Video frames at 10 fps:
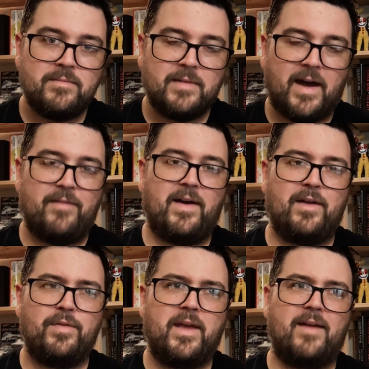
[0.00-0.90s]
I
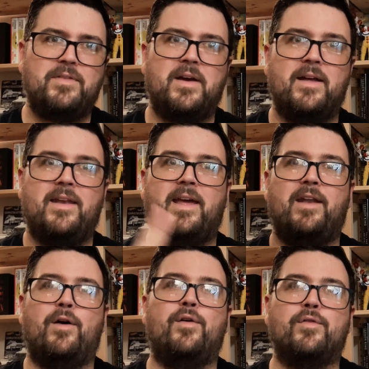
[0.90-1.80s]
don't think I've done an
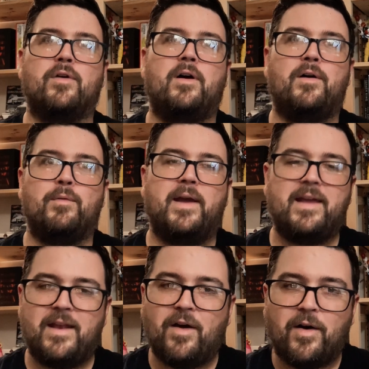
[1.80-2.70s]
overall
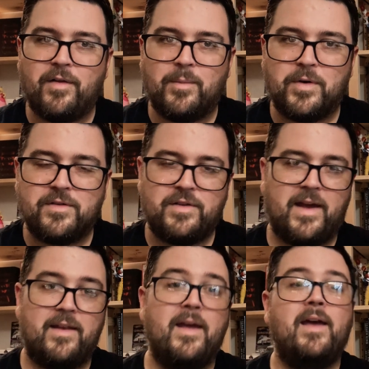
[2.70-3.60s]
ranking all the books yet,